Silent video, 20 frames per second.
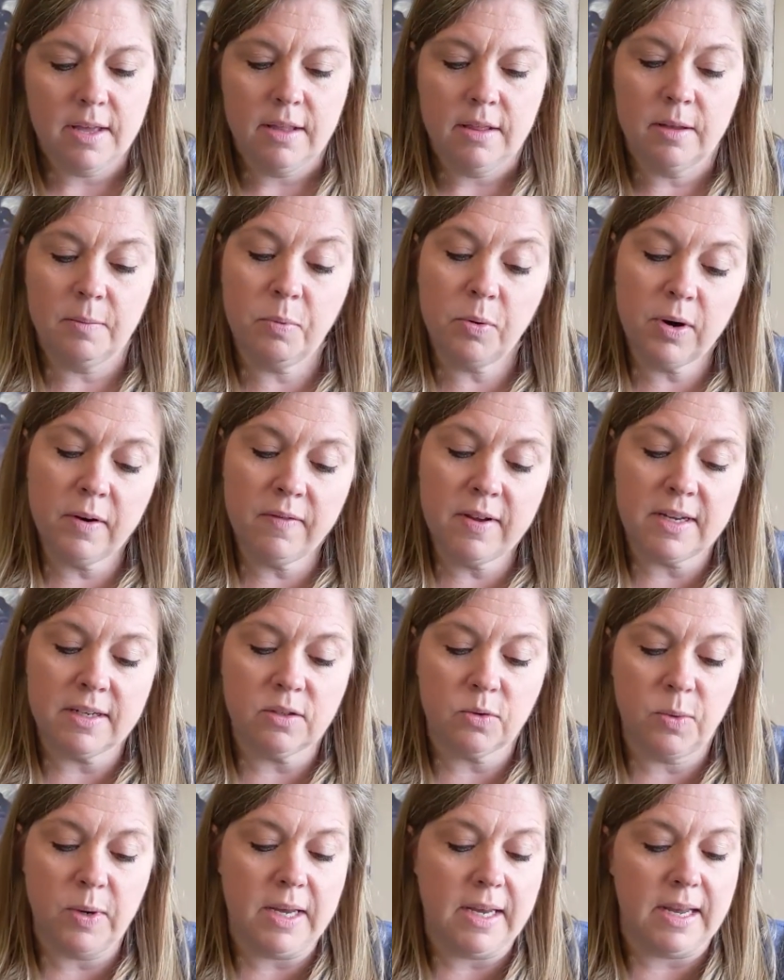The
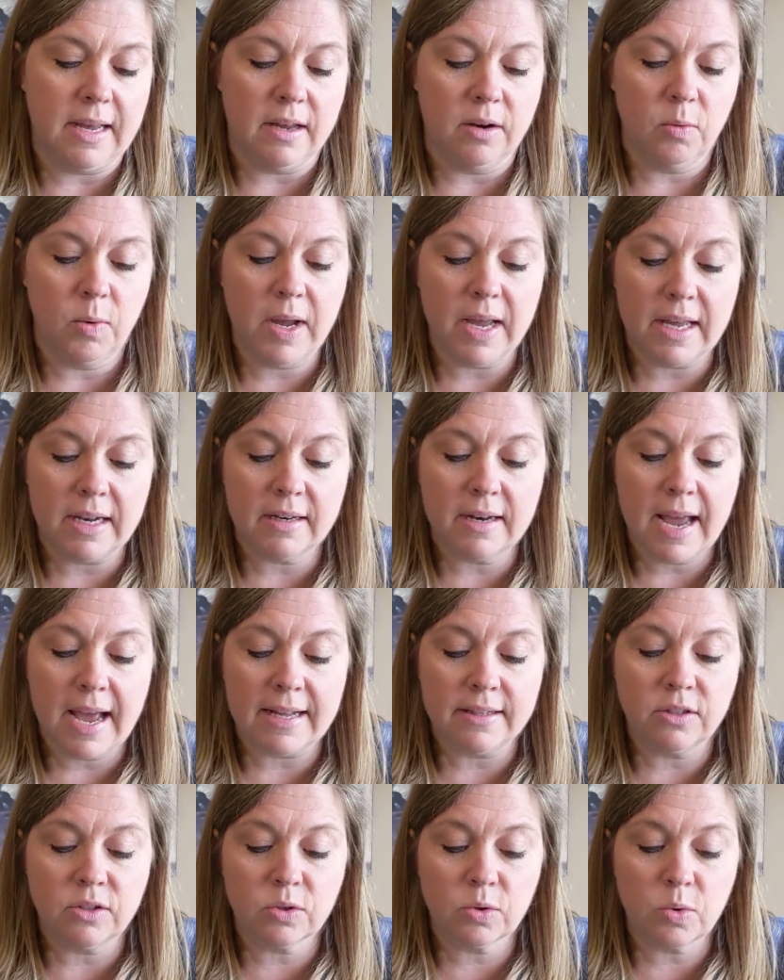previous weekend, we had
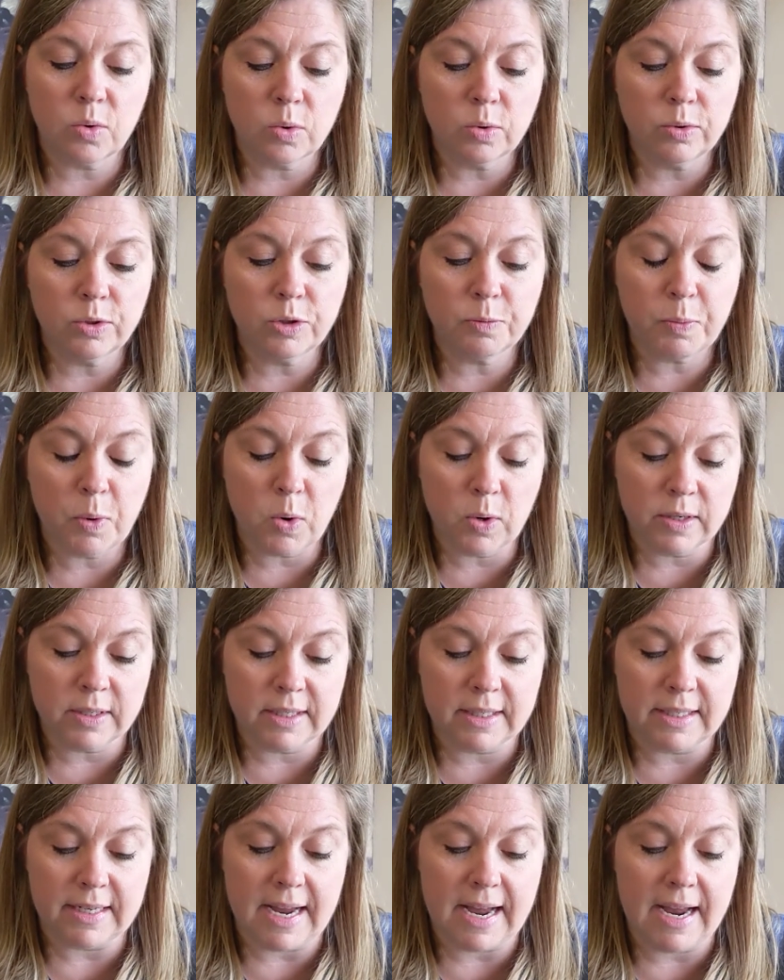had school
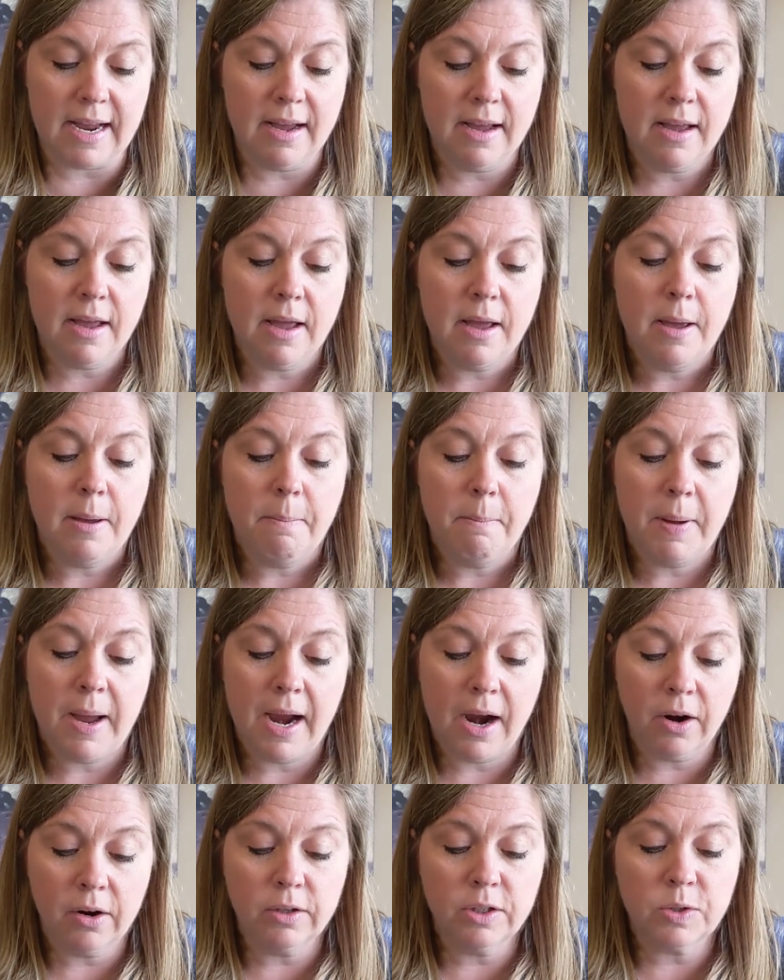sports day.
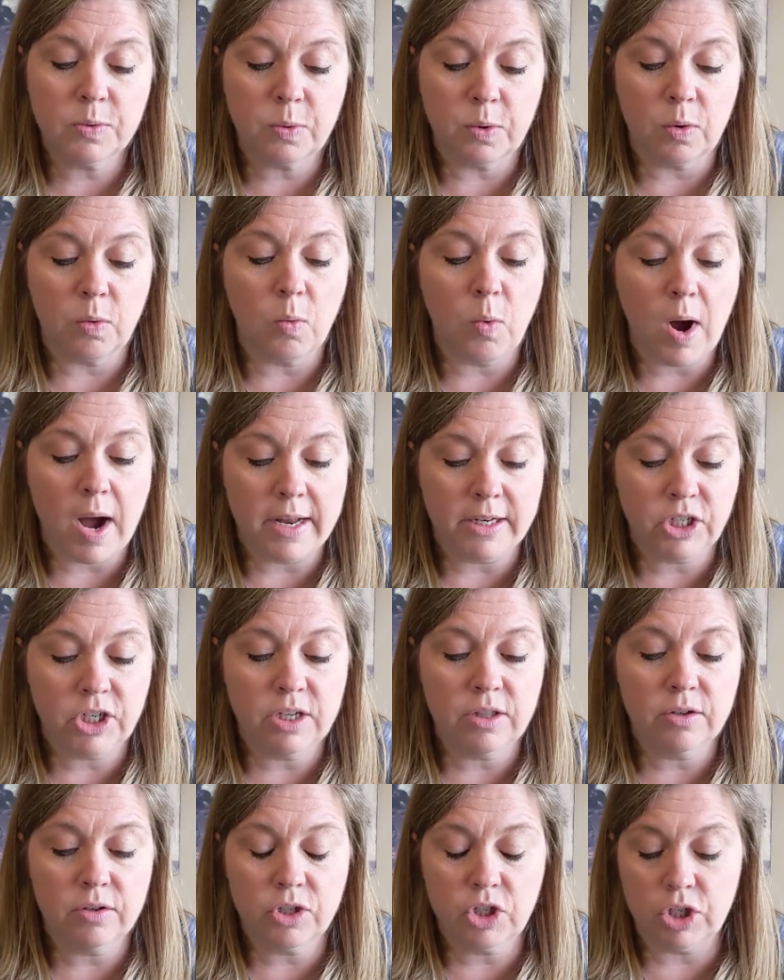Parents were
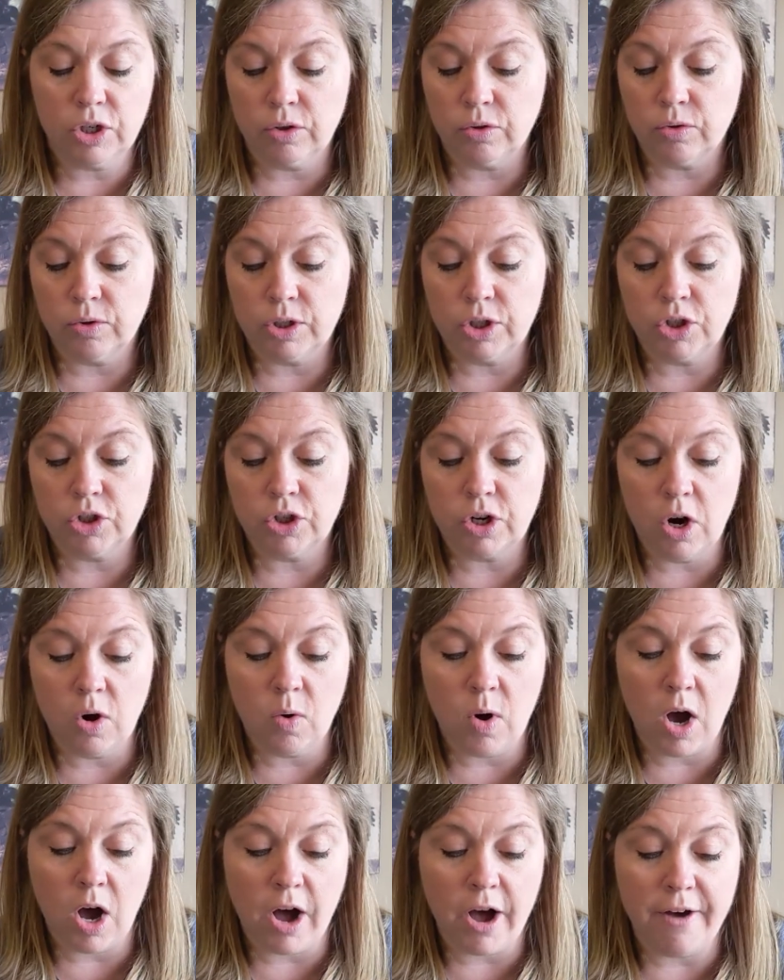watching their children show
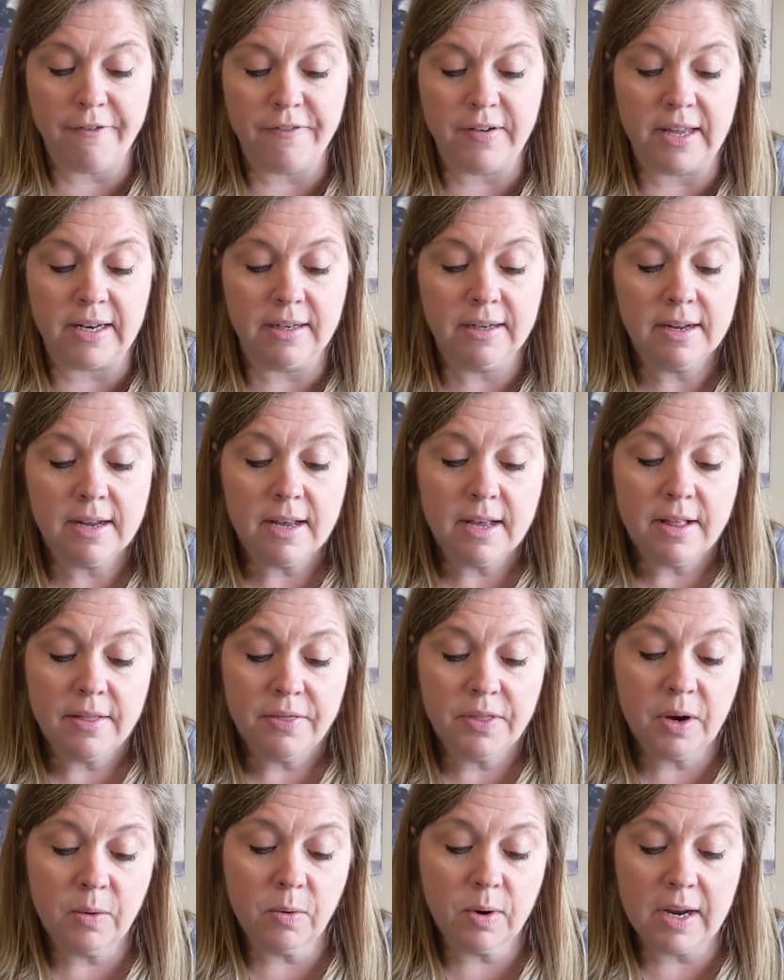off, and
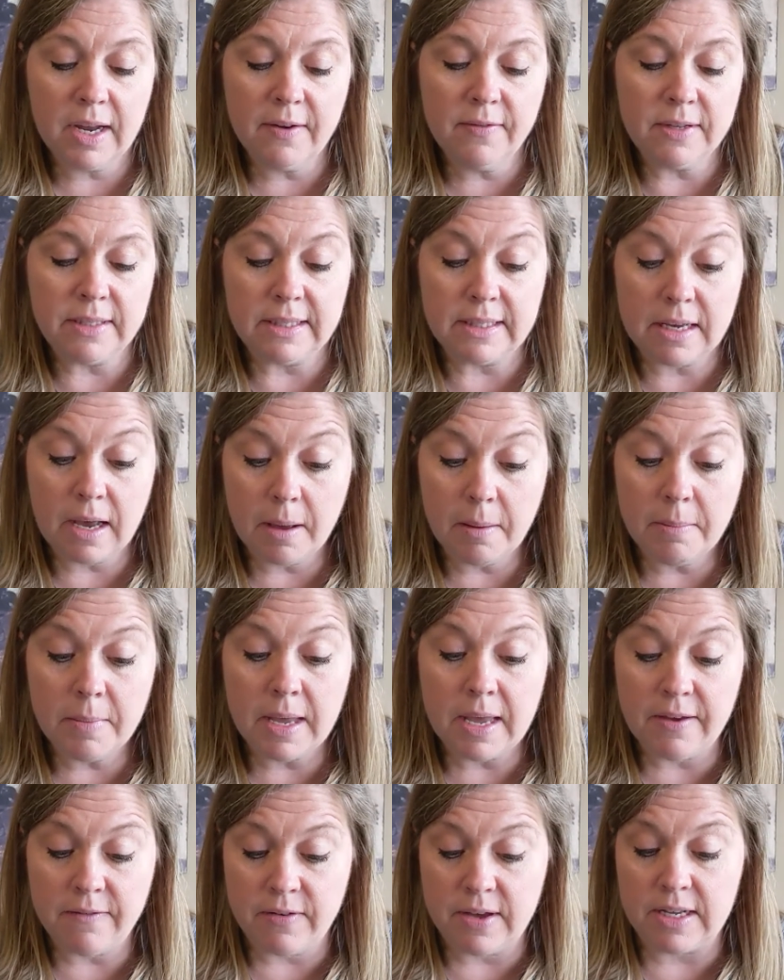there were even some
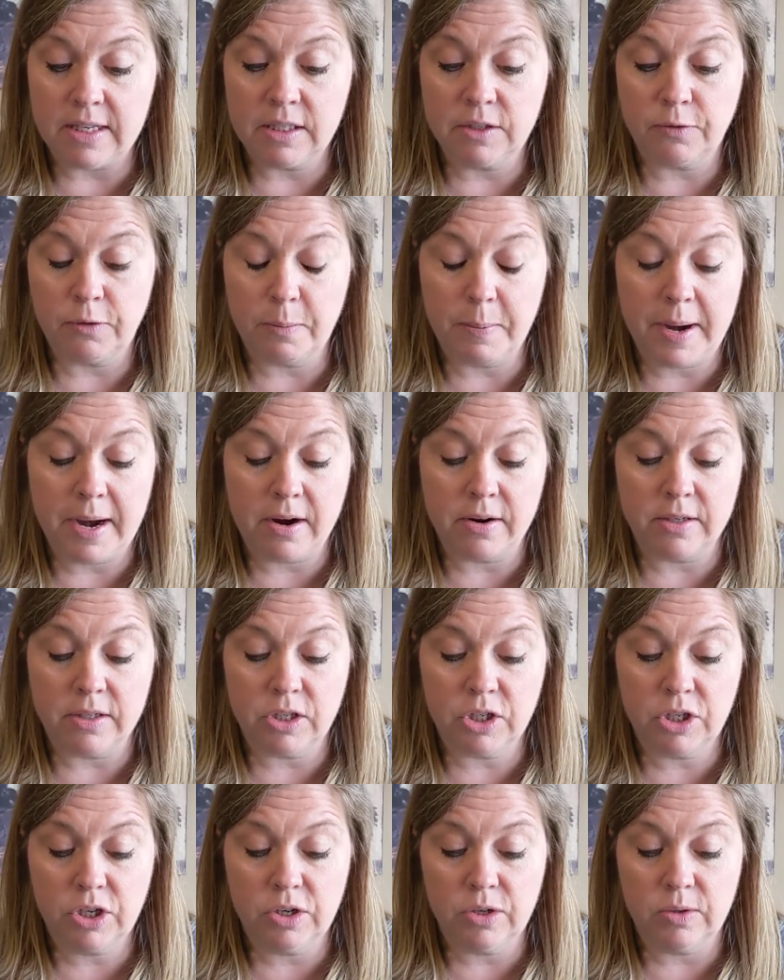events for parents
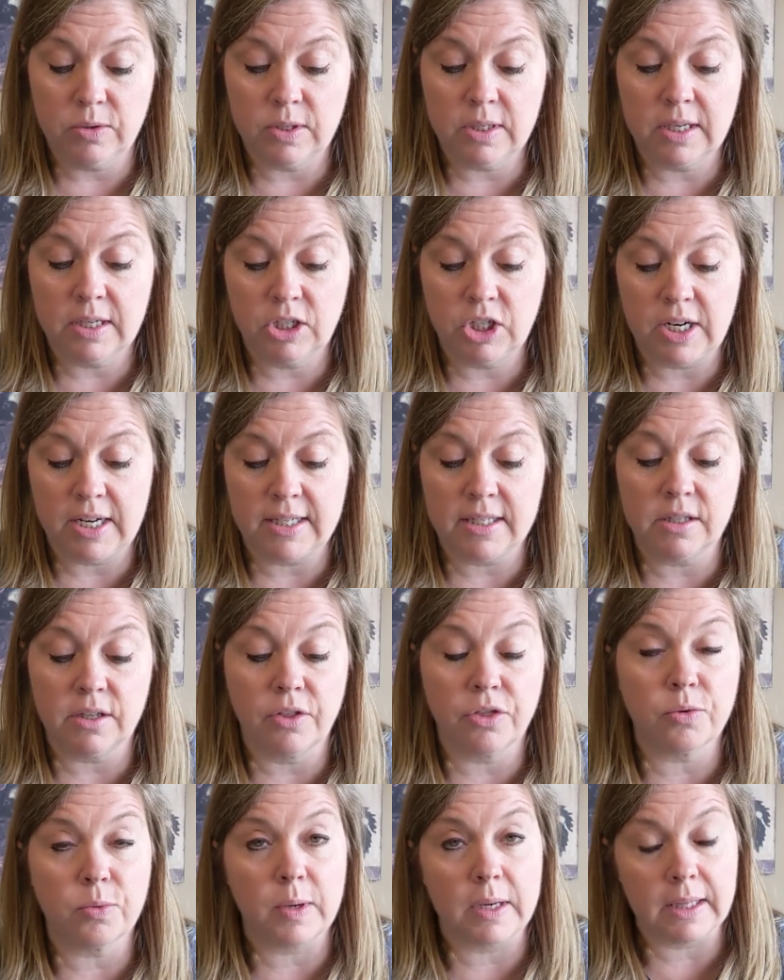too, such as the
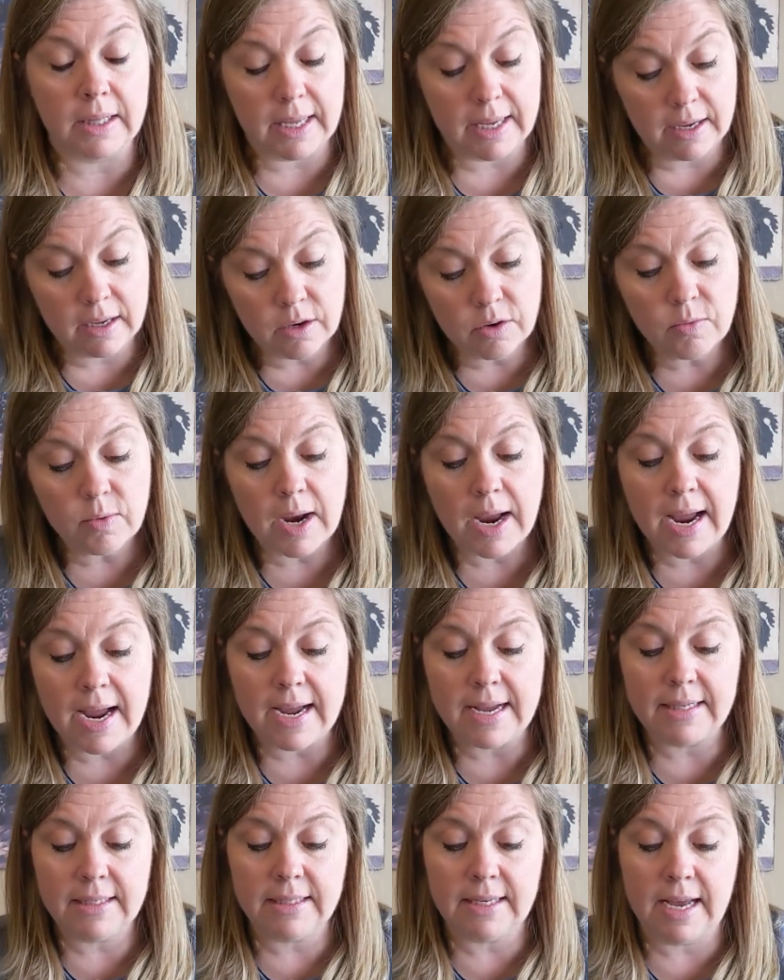3-legged
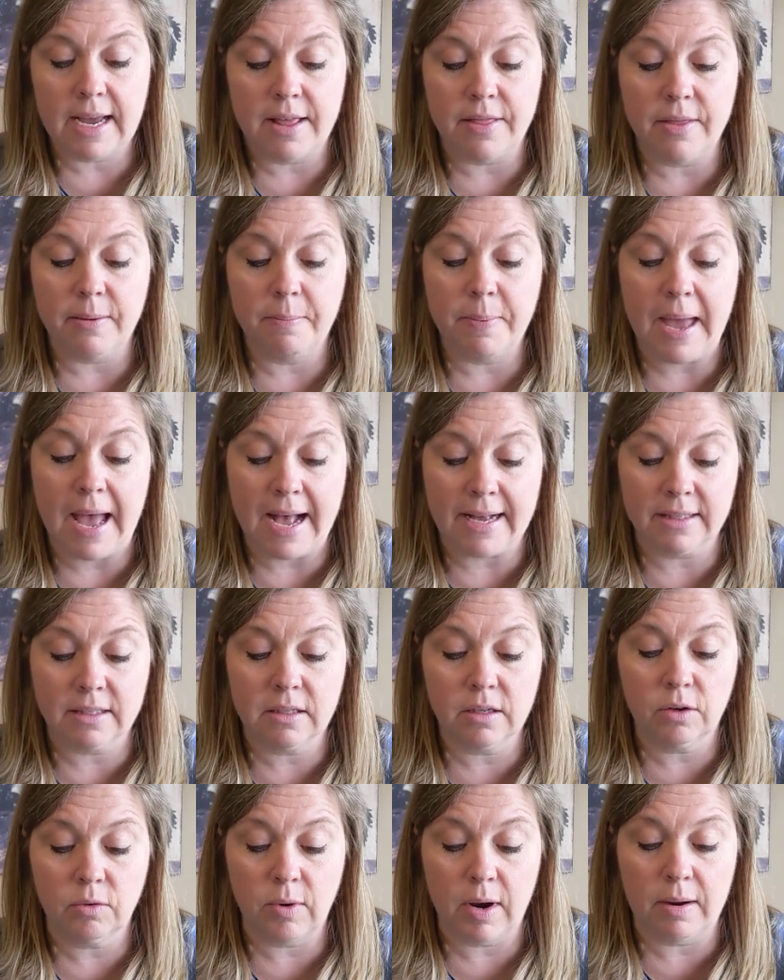race and the pass
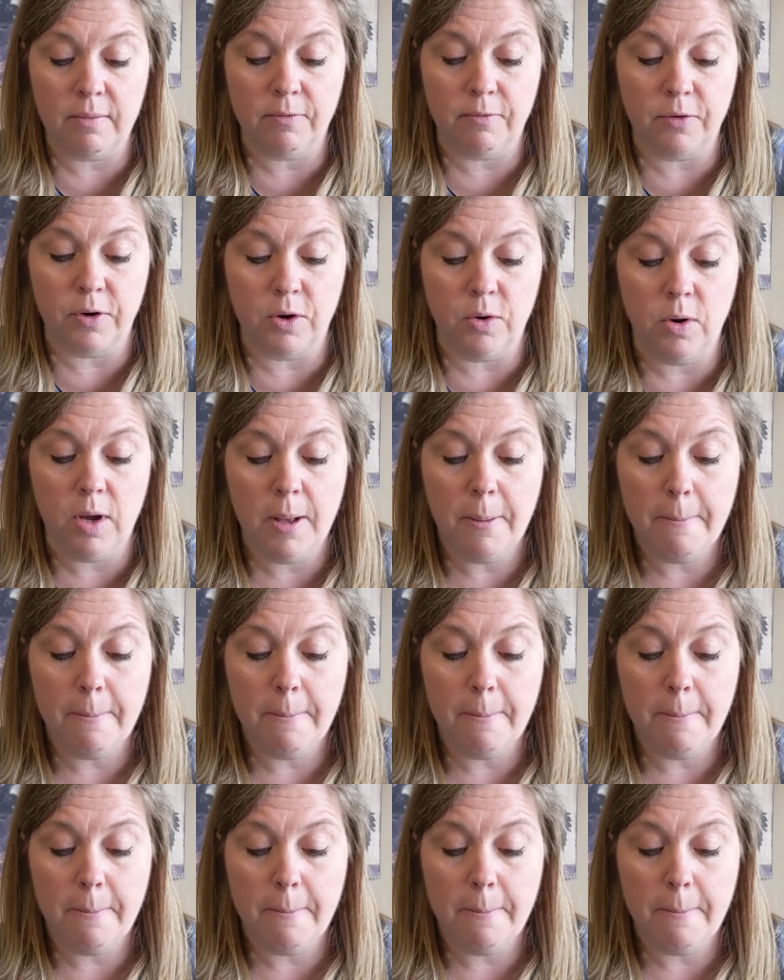the grapefruit.